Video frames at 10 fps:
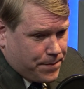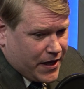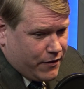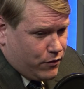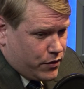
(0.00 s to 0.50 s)

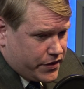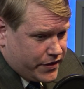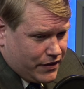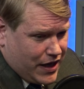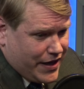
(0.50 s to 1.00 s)
It
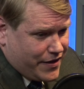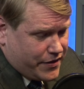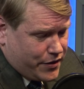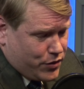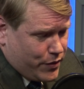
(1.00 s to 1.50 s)
looks like
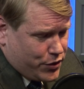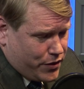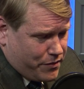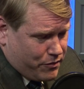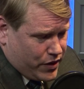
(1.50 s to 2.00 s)
the
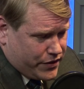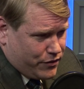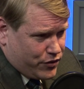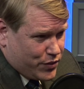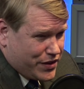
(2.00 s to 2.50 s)
situation in
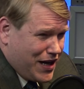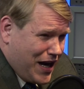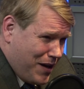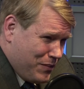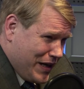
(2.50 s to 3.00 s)
Brussels was
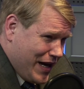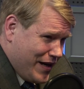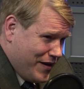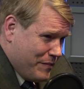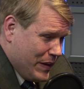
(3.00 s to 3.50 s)

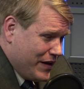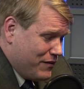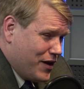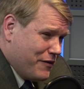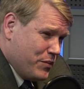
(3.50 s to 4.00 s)
complicated by
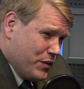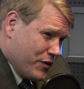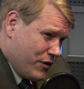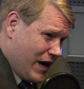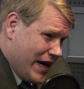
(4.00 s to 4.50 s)
a lot of
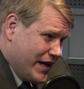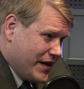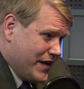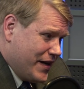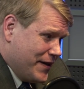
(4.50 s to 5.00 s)

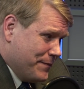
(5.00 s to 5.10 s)
bureaucratic